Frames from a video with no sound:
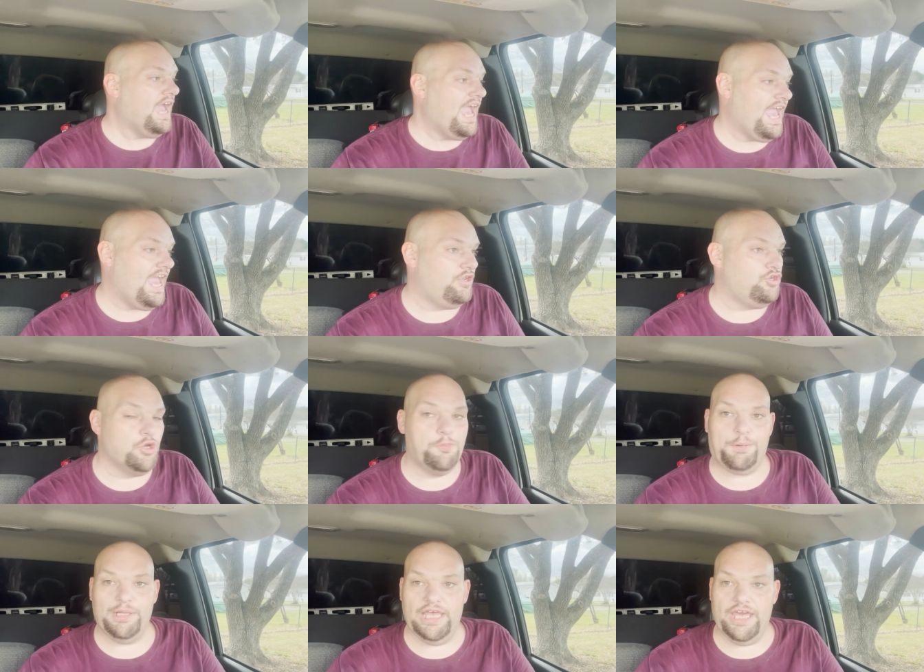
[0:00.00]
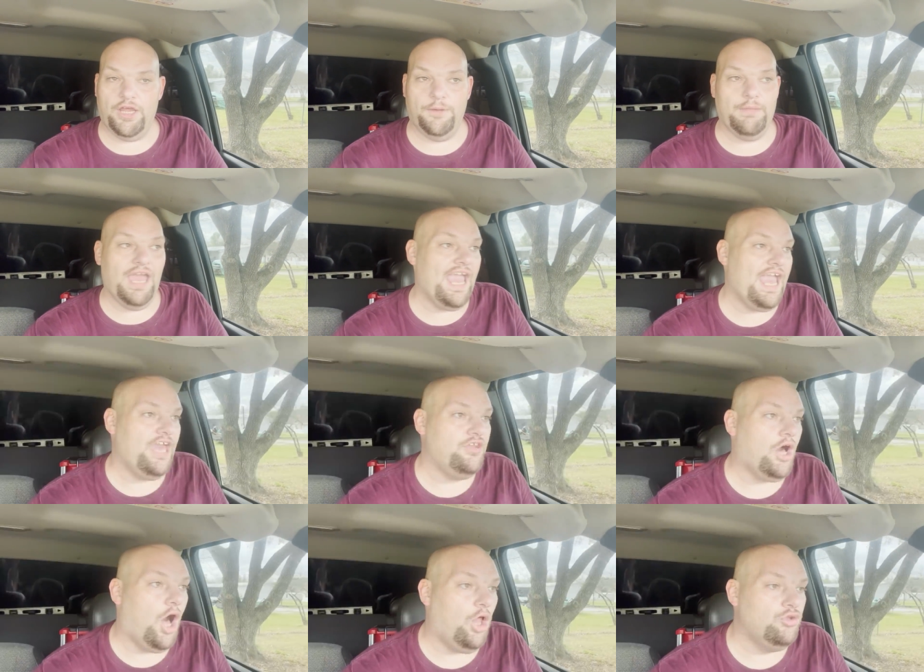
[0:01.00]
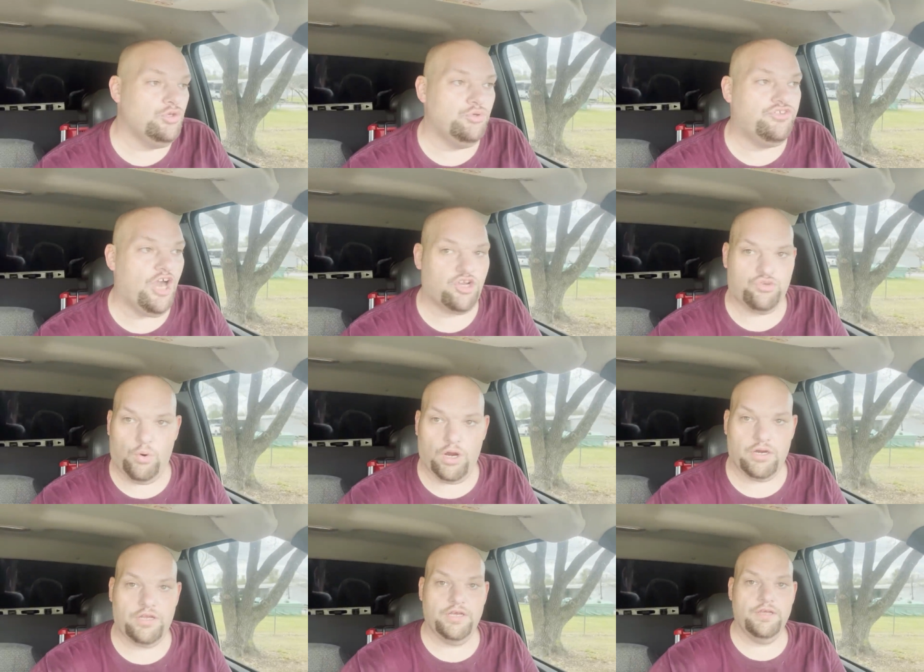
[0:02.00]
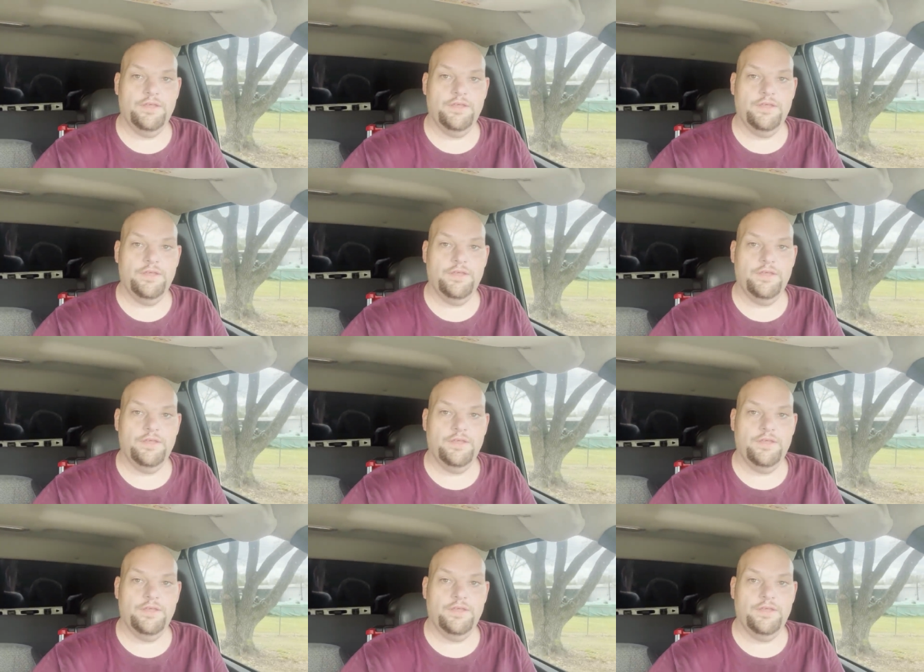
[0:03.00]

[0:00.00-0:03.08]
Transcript: and new plenum and all new ductwork.